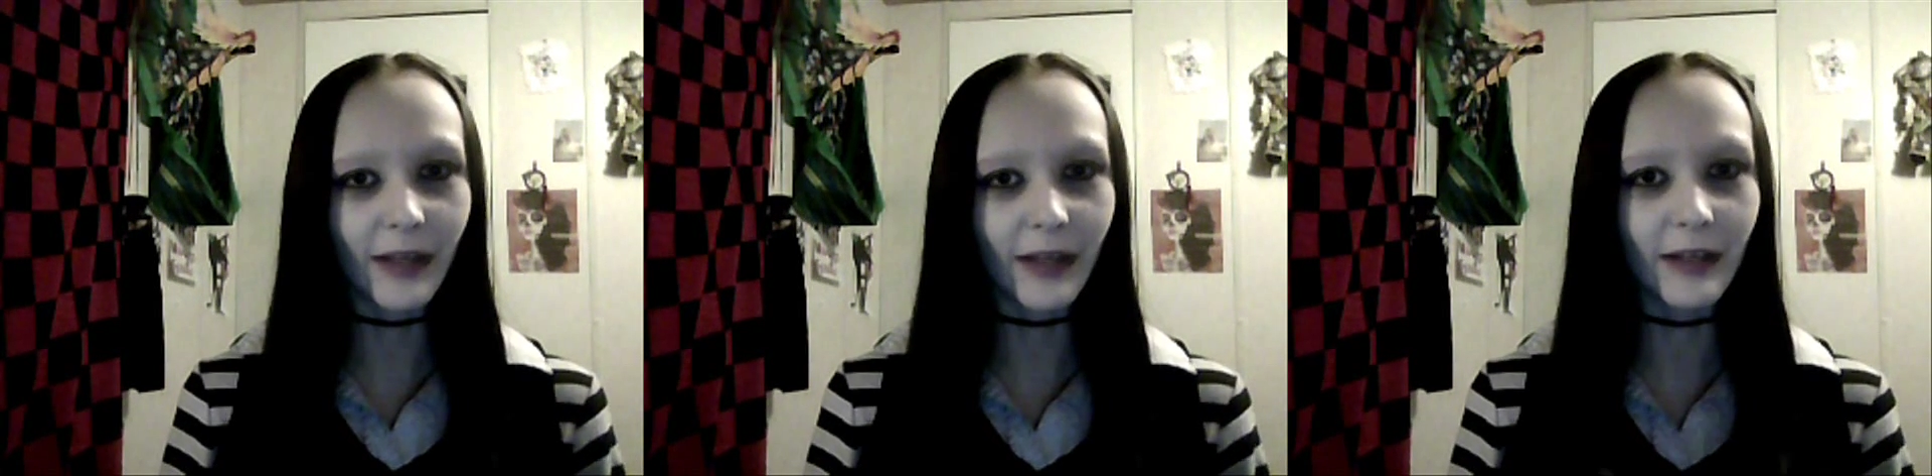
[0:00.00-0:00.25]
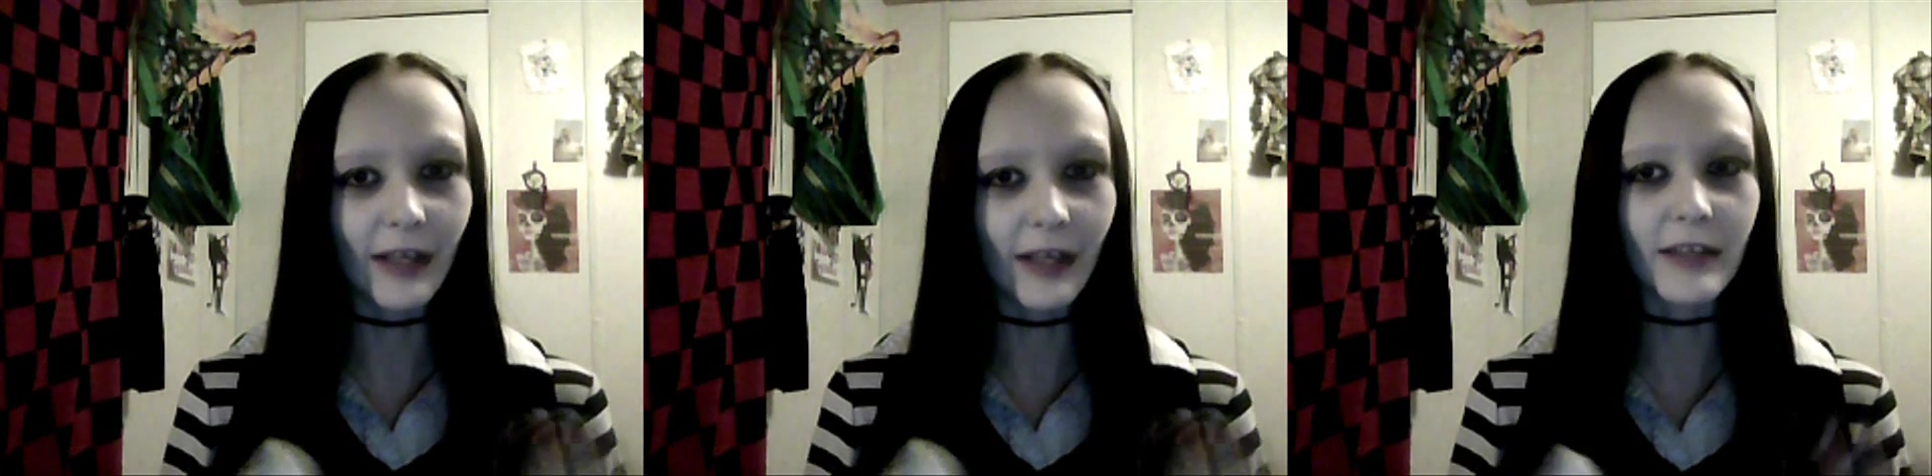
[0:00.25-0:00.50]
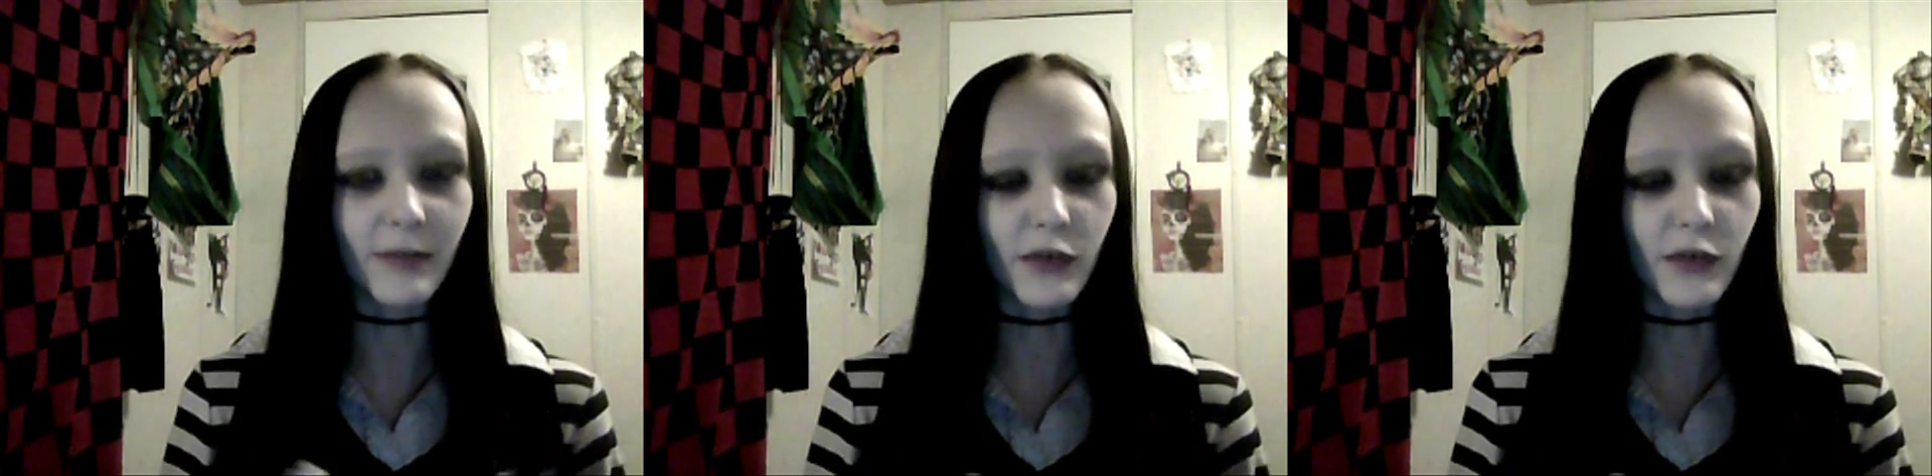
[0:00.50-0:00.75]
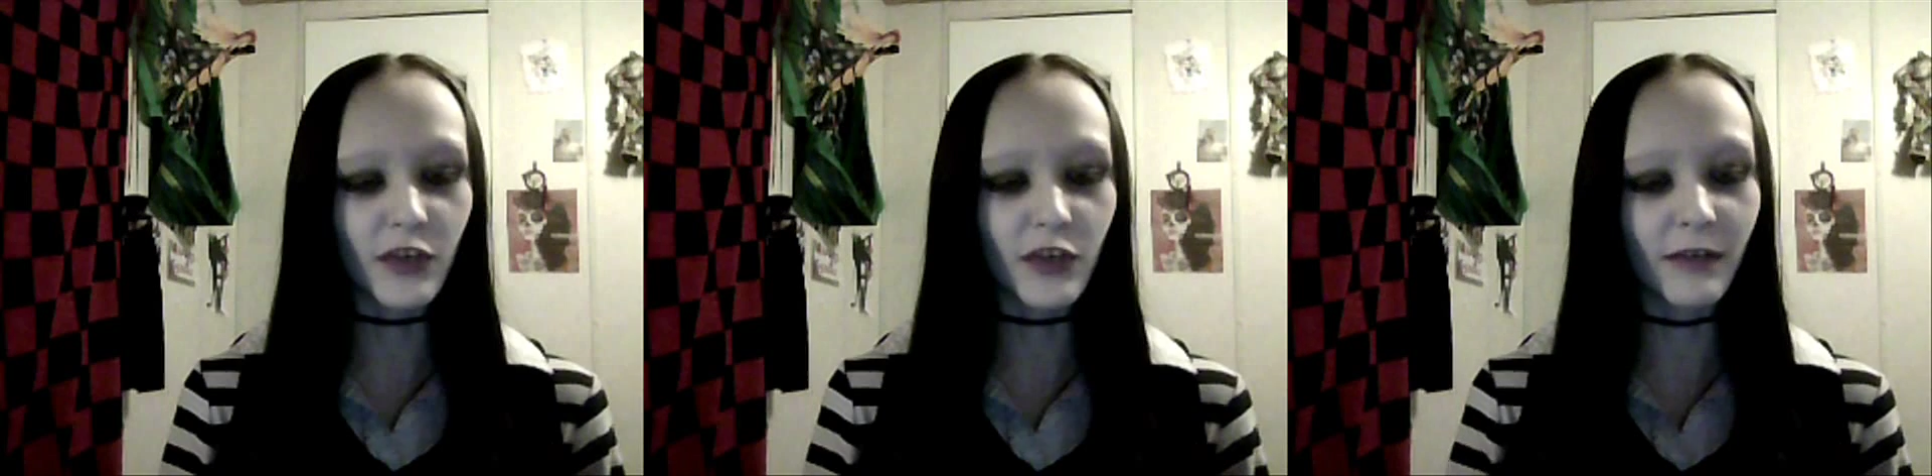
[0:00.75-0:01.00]
Gee's
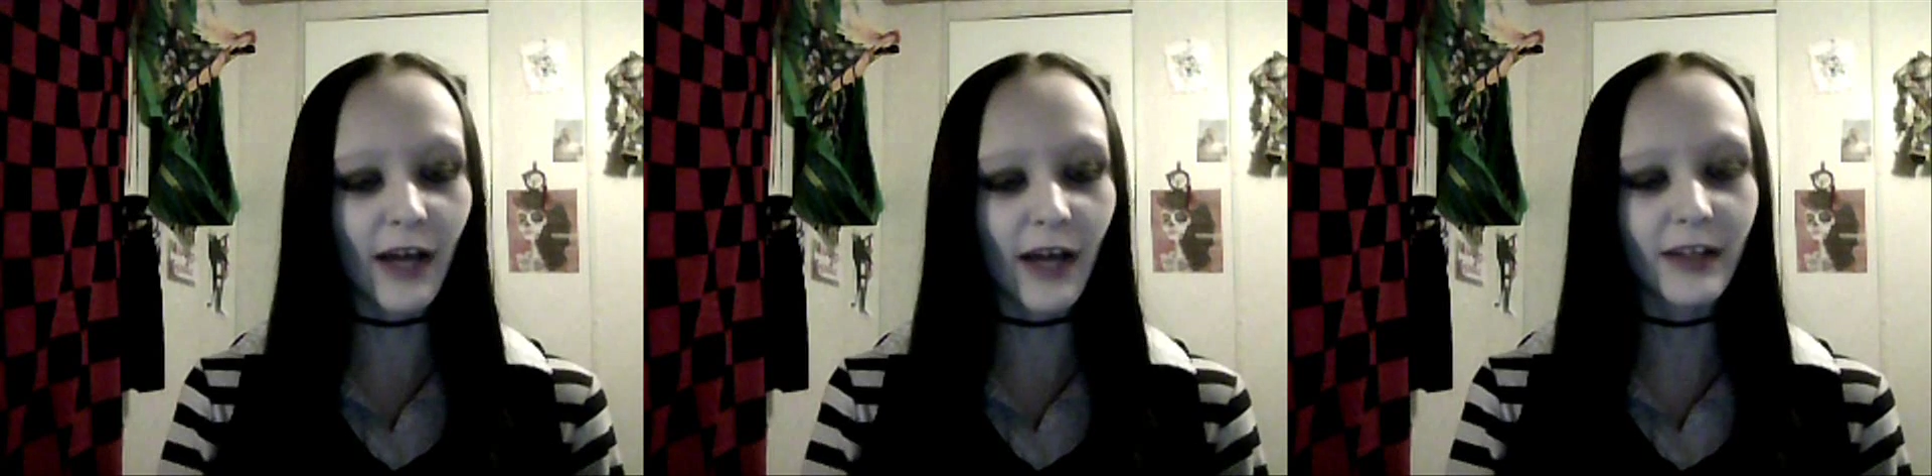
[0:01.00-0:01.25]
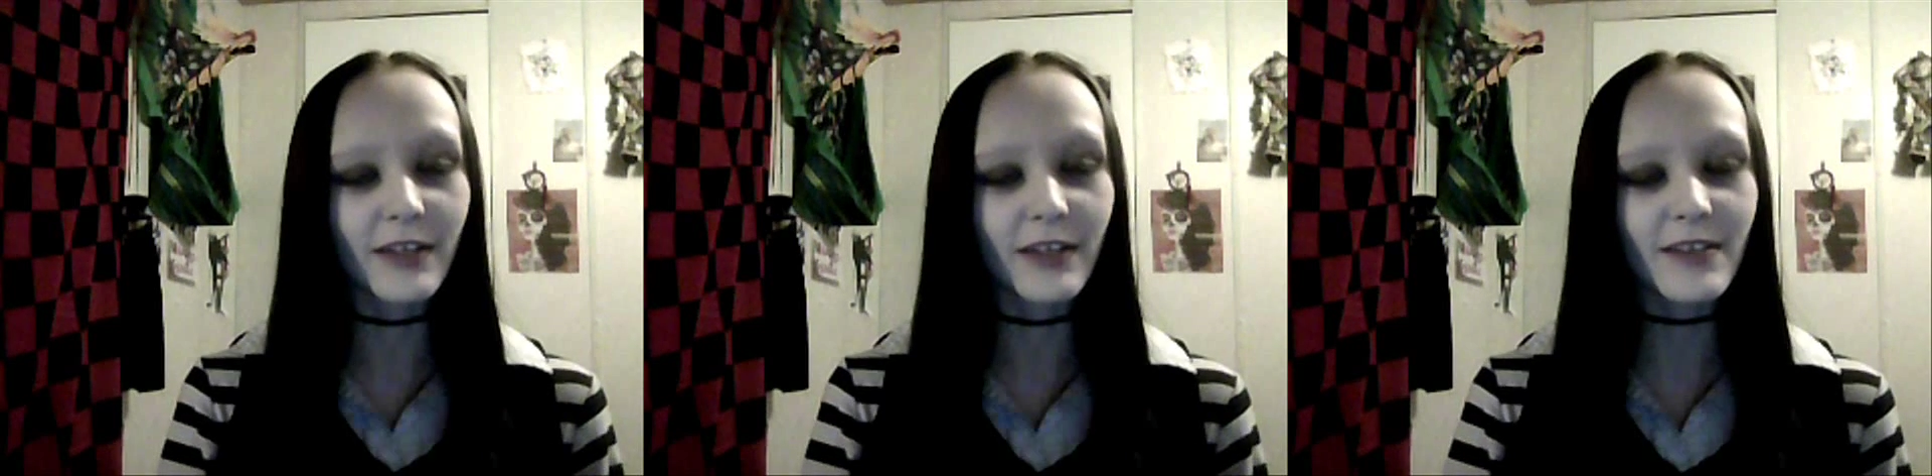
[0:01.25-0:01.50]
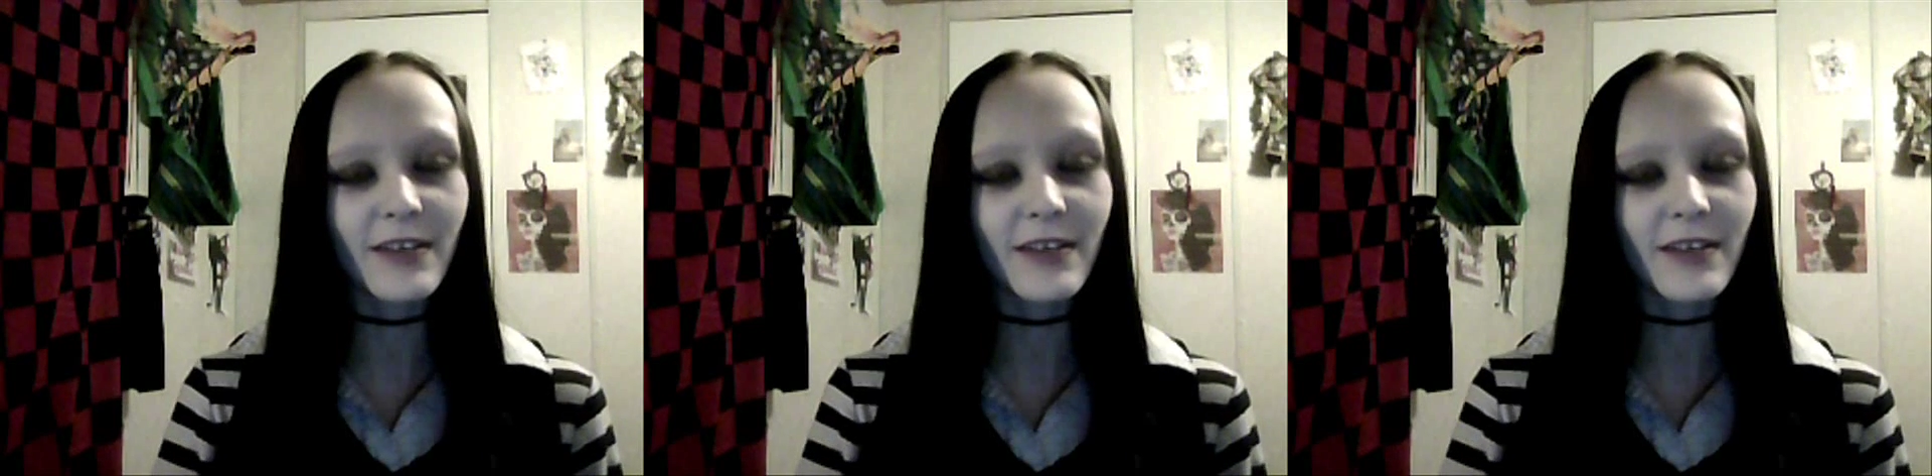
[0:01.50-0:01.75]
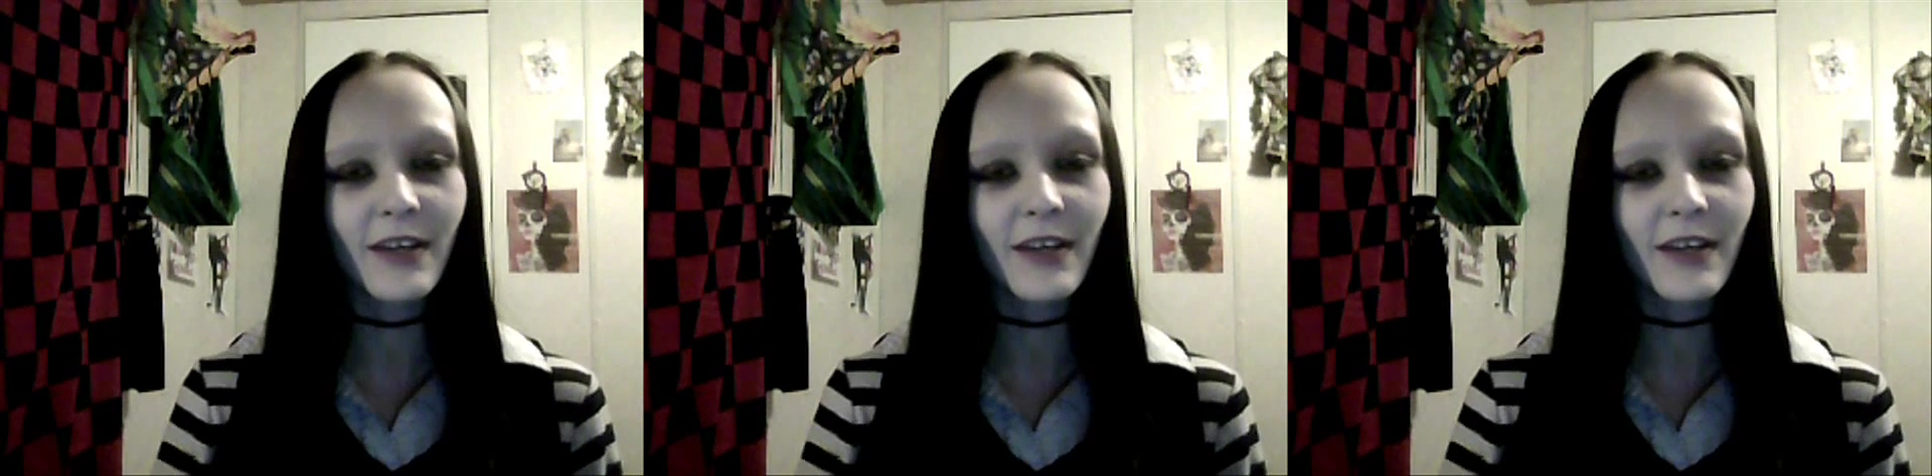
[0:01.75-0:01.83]
version of Alice.